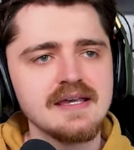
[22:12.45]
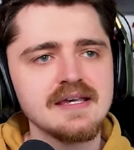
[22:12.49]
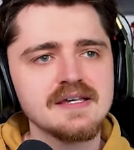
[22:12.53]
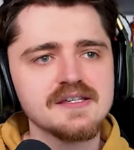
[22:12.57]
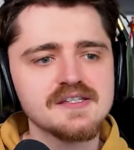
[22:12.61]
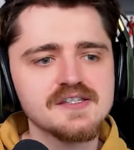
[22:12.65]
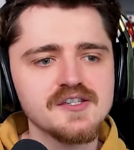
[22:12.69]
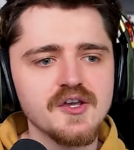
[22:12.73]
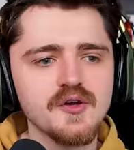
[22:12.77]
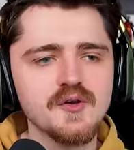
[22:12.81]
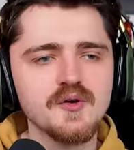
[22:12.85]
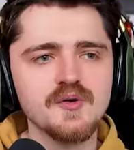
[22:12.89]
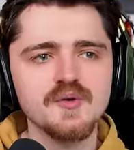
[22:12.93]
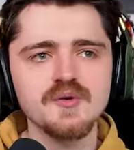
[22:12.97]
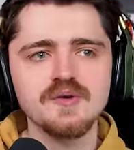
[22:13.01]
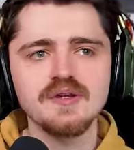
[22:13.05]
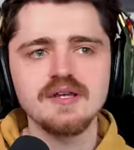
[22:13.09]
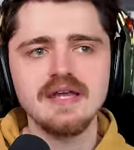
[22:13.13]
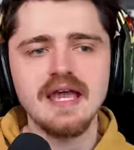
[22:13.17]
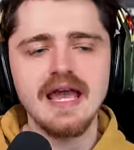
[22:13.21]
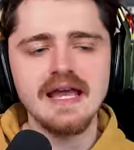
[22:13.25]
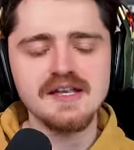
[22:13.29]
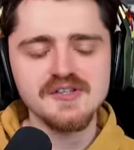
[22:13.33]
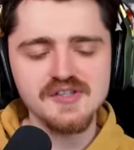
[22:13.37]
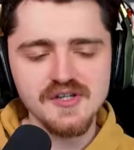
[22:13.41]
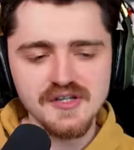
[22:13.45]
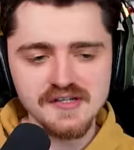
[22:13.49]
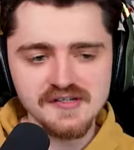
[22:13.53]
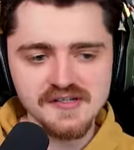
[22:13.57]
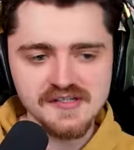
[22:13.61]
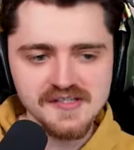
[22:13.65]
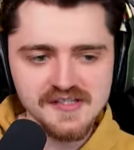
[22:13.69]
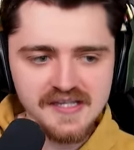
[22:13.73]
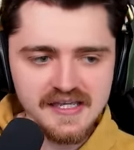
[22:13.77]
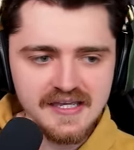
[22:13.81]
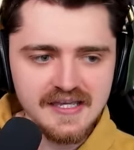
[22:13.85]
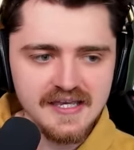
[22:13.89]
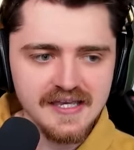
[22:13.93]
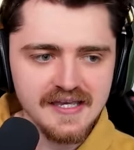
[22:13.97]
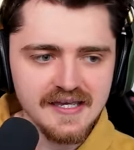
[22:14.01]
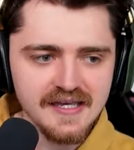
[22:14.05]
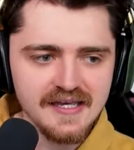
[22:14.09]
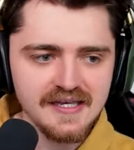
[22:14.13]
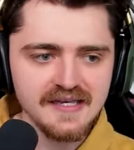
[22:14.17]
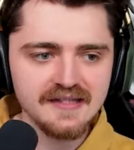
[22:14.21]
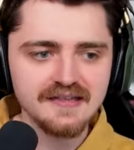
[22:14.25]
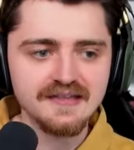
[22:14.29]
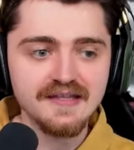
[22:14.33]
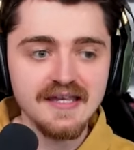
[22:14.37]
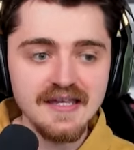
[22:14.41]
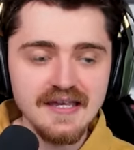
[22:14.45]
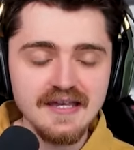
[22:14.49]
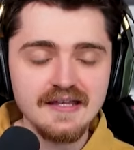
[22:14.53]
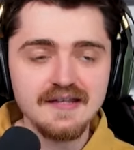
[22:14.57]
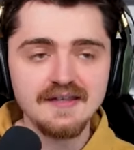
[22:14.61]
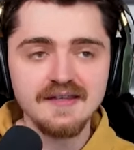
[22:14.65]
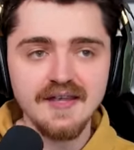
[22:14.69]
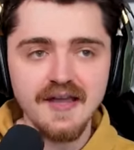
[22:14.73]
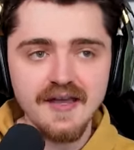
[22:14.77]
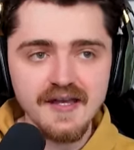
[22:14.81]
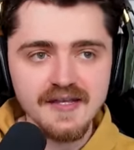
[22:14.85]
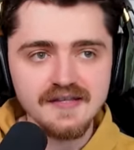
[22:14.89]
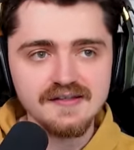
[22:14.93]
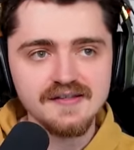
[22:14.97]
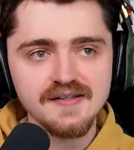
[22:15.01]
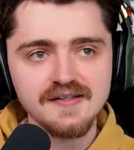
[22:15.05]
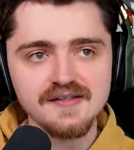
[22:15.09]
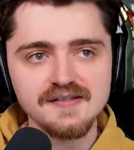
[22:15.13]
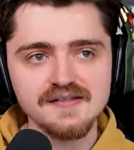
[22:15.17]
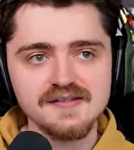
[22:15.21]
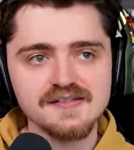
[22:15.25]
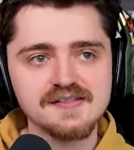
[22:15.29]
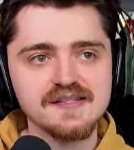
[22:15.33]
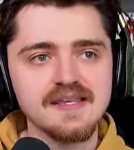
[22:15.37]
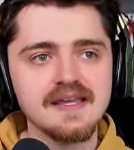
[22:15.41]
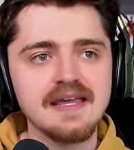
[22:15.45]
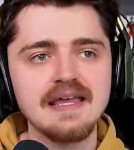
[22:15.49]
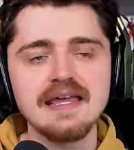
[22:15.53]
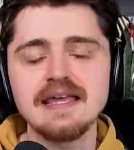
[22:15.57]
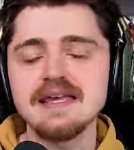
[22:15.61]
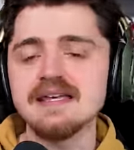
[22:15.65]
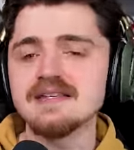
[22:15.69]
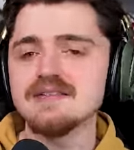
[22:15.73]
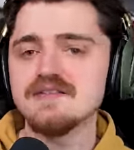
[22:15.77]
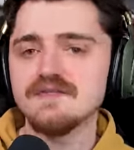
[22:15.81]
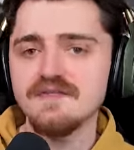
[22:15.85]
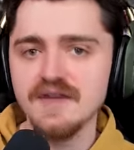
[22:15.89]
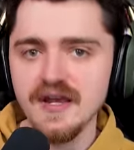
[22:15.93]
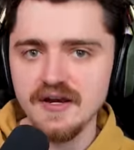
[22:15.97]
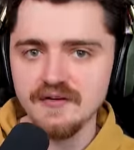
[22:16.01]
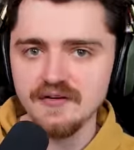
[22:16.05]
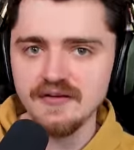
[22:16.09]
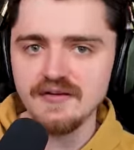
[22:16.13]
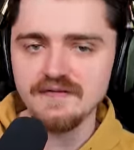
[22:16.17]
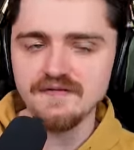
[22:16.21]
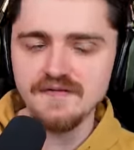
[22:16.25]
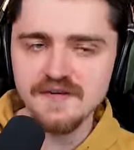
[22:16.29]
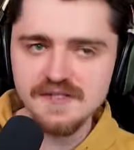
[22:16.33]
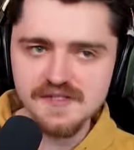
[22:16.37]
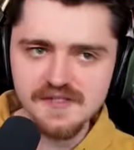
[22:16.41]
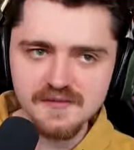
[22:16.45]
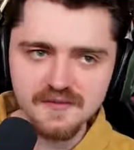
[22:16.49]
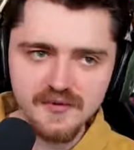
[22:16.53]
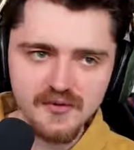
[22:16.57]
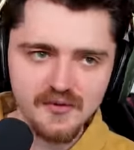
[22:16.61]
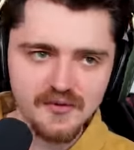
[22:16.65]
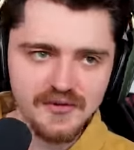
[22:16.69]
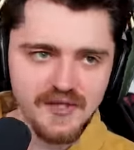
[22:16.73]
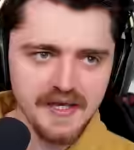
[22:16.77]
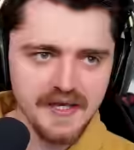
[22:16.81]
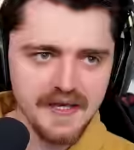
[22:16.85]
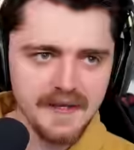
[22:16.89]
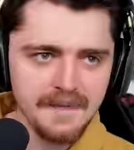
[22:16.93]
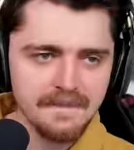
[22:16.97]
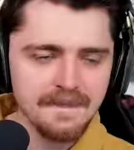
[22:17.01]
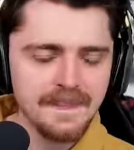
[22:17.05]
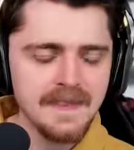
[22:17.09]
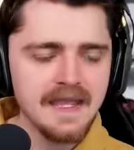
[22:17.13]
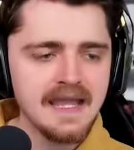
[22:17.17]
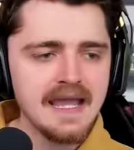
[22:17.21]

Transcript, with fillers: So, as you can see here, Teen Titans is very visible there.